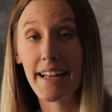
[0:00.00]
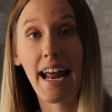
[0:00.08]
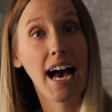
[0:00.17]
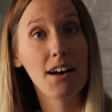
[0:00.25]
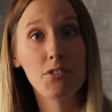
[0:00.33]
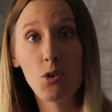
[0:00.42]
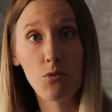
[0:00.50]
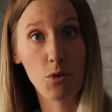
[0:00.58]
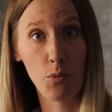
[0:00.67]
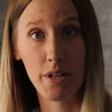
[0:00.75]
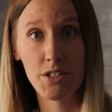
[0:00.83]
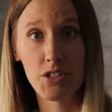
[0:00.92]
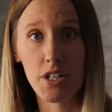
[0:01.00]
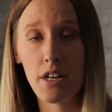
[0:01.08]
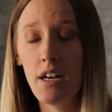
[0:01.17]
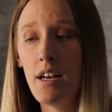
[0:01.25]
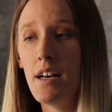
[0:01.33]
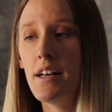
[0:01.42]
and have it over
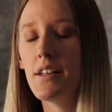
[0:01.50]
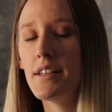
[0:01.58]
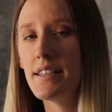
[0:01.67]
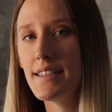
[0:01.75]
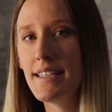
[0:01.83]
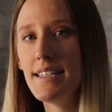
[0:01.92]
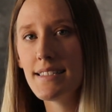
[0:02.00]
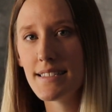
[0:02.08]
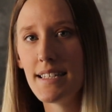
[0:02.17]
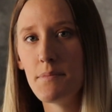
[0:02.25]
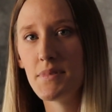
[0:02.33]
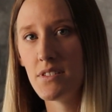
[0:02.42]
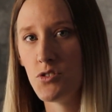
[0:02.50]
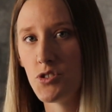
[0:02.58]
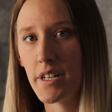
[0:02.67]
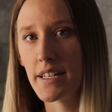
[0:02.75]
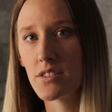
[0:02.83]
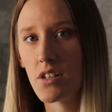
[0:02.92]
winter. These tips and
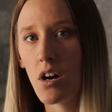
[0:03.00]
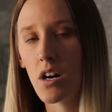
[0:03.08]
tricks